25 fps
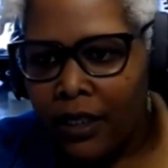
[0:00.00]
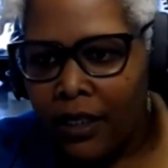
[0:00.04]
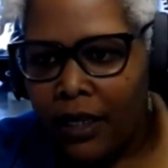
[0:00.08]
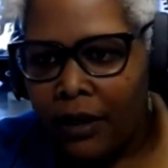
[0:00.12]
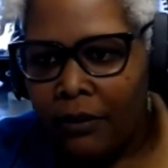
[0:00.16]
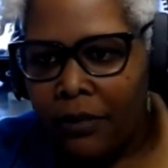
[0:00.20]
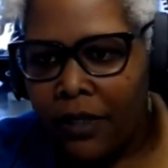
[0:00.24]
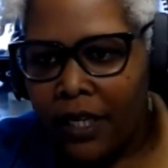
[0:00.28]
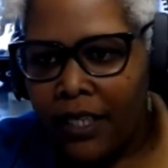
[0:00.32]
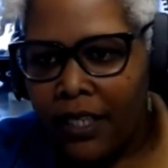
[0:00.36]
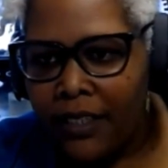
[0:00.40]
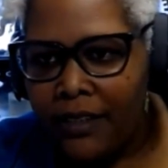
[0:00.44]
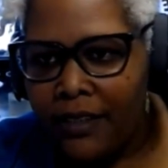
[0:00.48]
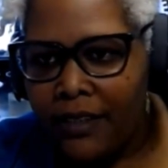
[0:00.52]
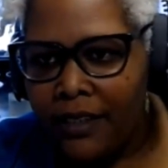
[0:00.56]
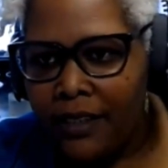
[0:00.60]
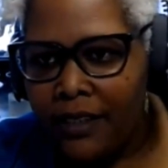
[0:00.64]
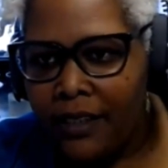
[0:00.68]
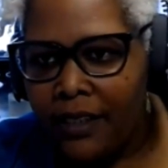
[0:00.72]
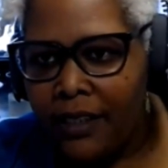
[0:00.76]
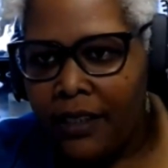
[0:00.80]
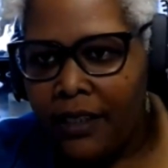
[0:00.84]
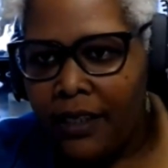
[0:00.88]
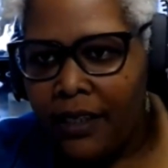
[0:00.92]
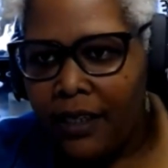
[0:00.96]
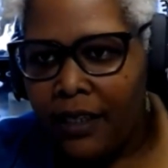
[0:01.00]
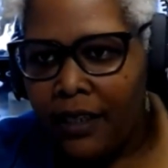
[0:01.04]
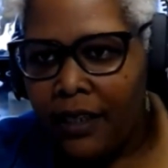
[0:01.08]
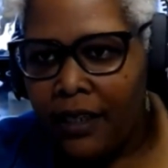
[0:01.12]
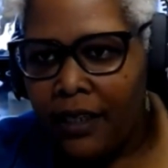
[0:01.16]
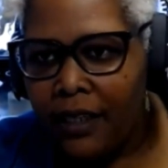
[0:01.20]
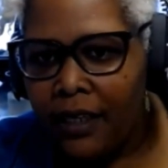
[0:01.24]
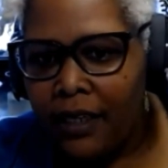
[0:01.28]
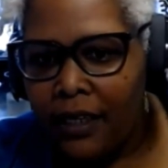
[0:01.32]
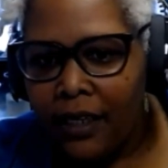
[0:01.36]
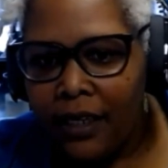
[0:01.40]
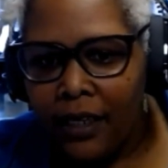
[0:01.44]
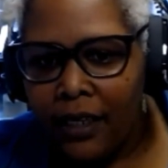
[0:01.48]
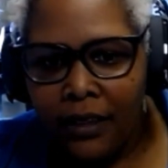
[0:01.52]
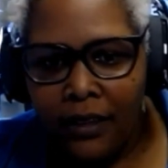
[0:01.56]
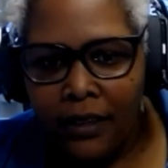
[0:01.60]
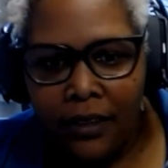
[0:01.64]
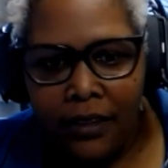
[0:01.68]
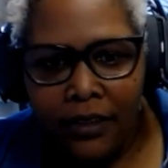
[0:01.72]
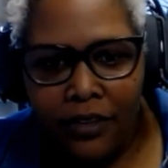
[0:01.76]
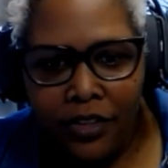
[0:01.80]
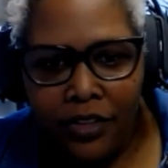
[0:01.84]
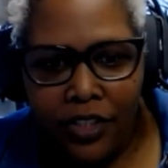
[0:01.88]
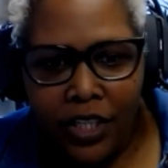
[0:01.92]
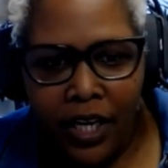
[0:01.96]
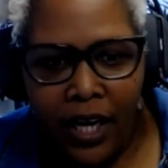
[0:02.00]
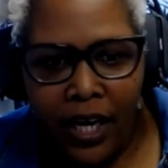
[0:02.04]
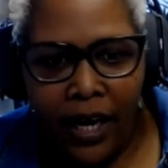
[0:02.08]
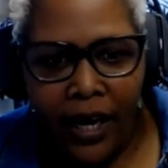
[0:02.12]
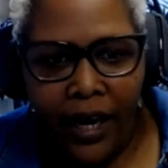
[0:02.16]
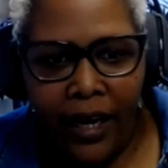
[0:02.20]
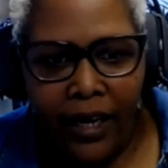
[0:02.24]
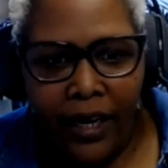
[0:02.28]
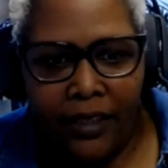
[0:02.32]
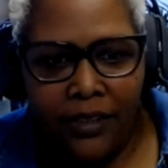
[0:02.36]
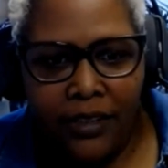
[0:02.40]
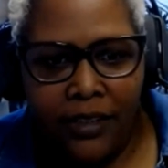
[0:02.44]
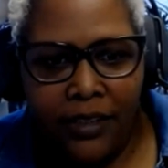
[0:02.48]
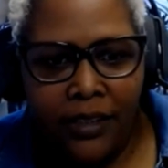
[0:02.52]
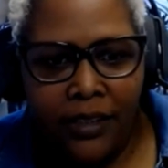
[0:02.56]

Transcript: I'm not seeing anything in the chat.